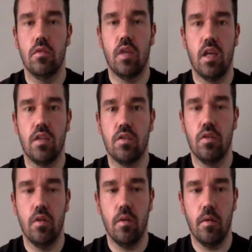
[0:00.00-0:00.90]
Okay,
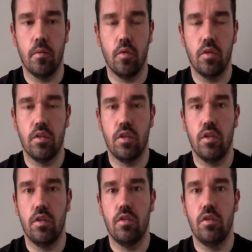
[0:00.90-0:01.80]
so I'm going
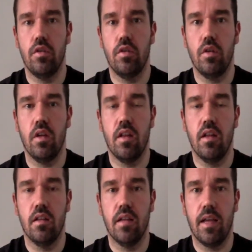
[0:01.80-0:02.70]
to do a
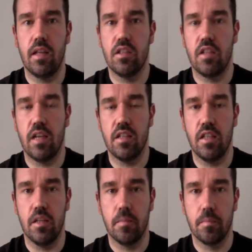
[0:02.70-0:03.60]
little exercise
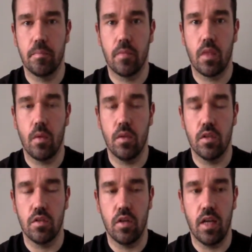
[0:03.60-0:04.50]
here, which
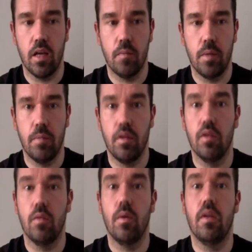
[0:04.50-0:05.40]
is going to help
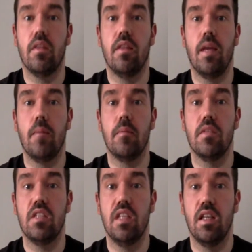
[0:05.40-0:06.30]
people with um,
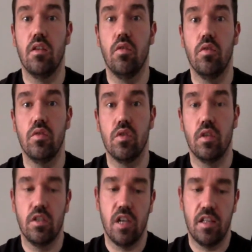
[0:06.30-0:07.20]
sealing the holes
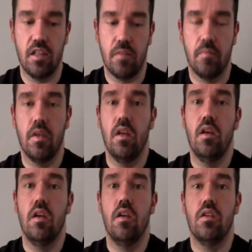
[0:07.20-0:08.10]
on the chanter.
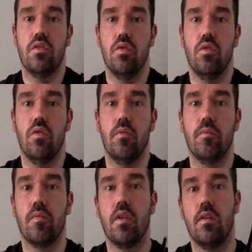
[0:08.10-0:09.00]
So
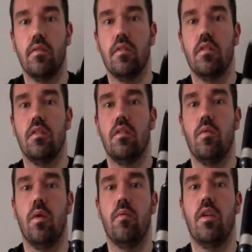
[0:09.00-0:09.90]

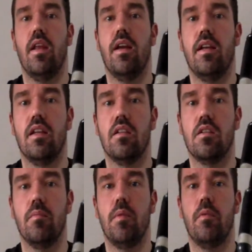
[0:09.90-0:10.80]
when we're learning,
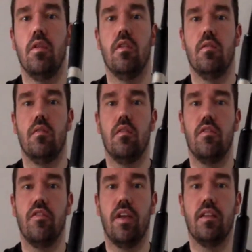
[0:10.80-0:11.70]
some people
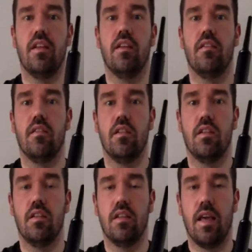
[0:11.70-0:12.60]
find that
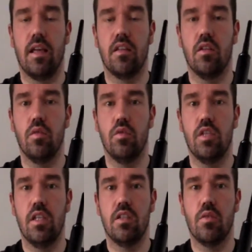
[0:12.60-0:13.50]
getting to low
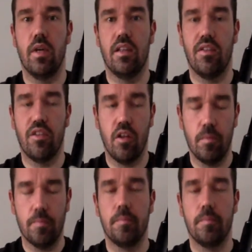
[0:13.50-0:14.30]
G is quite difficult.